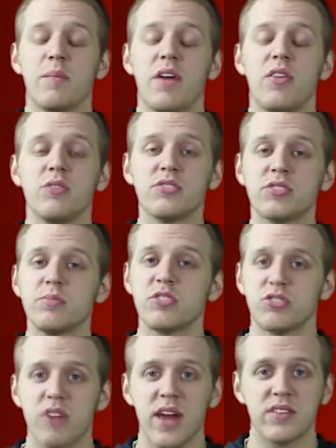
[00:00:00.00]
Those are some
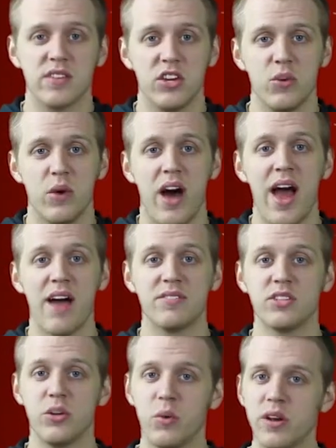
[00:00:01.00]
strengths that you will have.
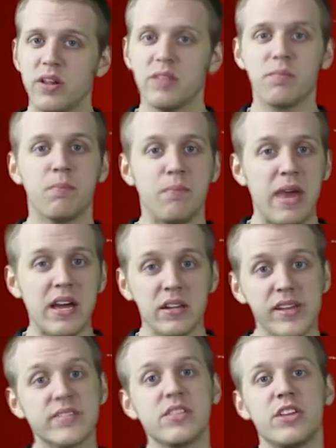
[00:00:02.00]
So you want to make a
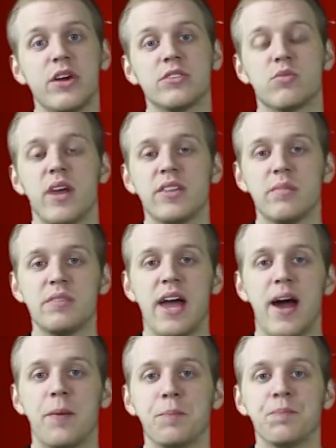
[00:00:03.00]
list of those, write them
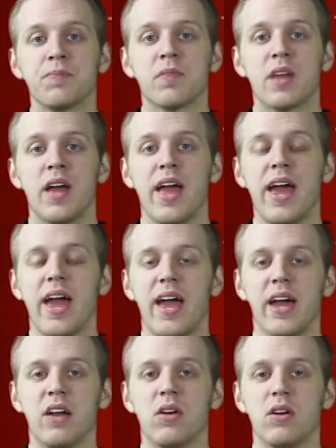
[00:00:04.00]
down,
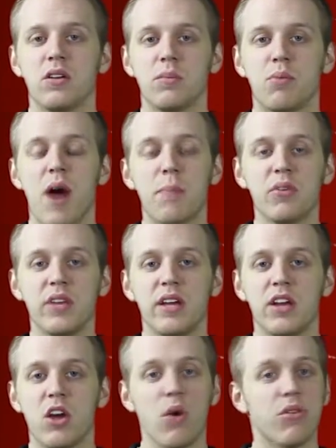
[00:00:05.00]
and properly
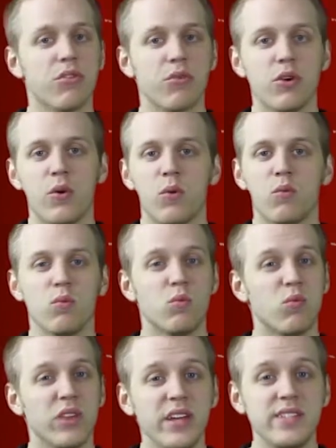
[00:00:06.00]
go through,
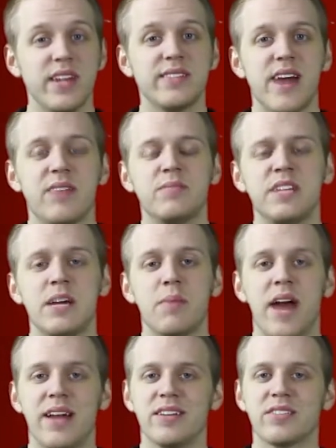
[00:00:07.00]
really dig down deep
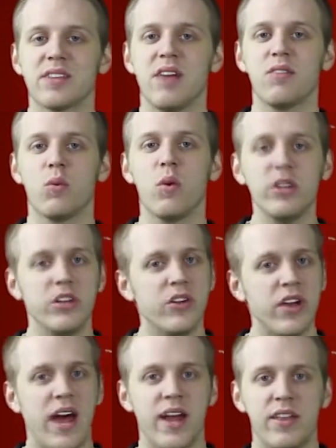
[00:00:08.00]
and discover what are you
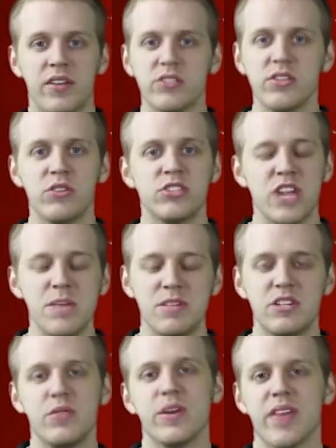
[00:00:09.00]
good at. And there's no shame
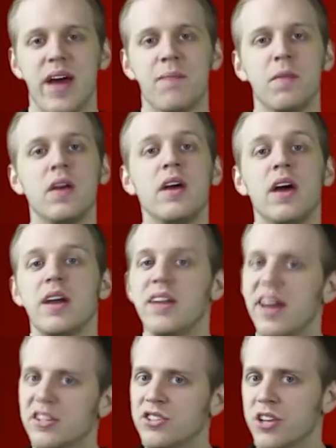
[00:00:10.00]
in doing that.
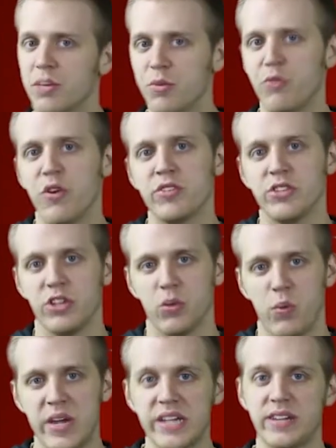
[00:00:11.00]
Next, you're going to move on to your
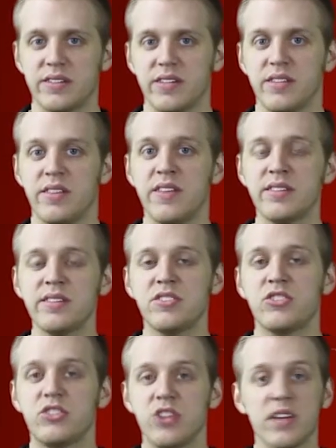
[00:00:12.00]
weaknesses. And this is
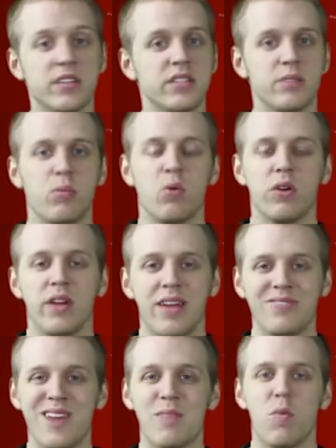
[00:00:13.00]
just as important,
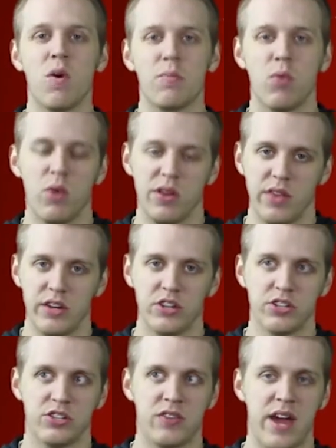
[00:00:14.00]
if not more important, than your
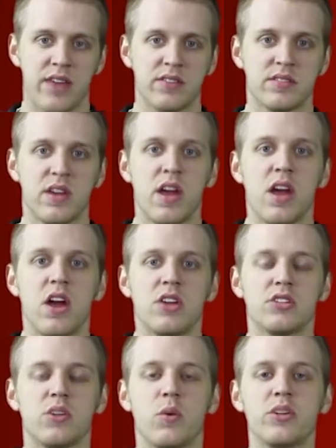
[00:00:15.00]
strengths.
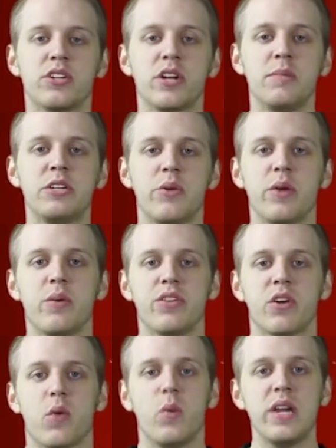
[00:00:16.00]
So what you're going to be doing with
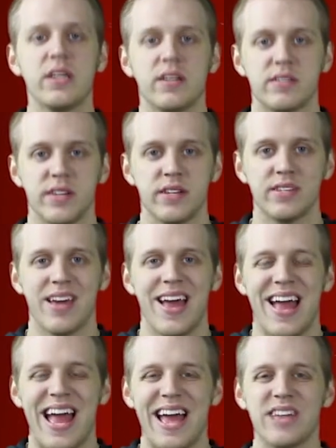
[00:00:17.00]
your weaknesses
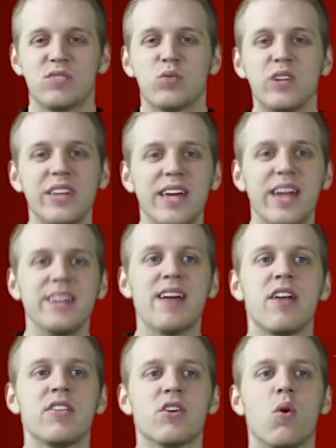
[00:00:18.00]
is really getting
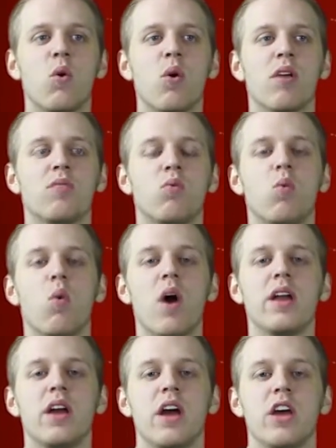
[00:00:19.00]
down to the core of
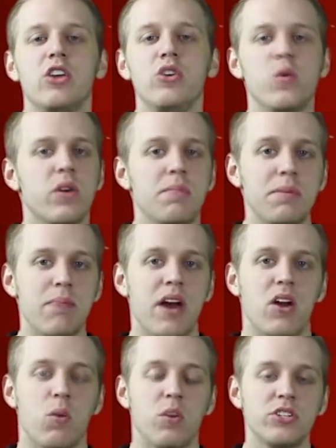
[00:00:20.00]
what you could be
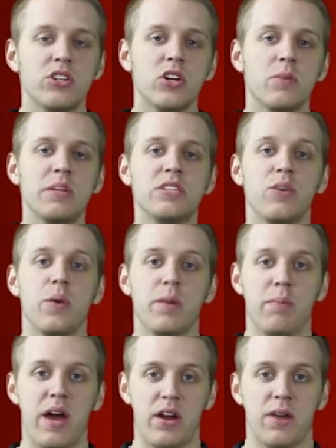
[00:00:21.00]
better at, what you could be
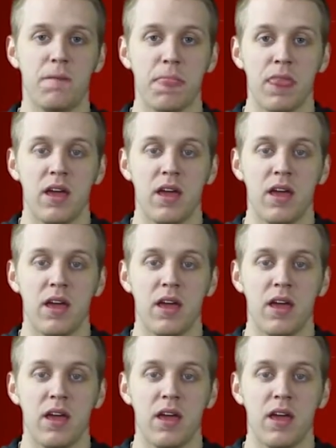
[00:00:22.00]
doing better.